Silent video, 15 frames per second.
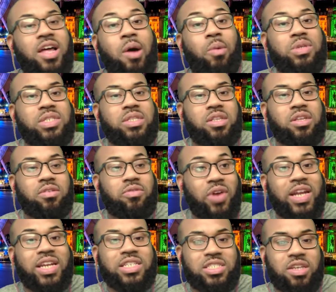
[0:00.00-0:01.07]
I wasn't the
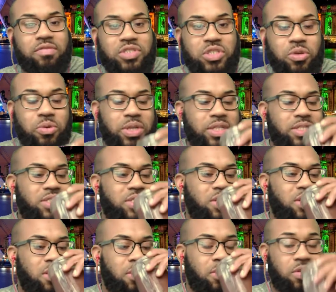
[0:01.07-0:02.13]
greatest of students,
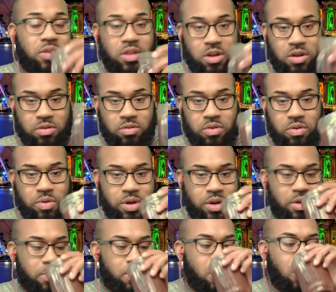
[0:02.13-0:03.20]
you know, growing
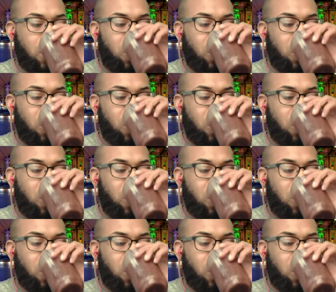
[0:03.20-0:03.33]
up.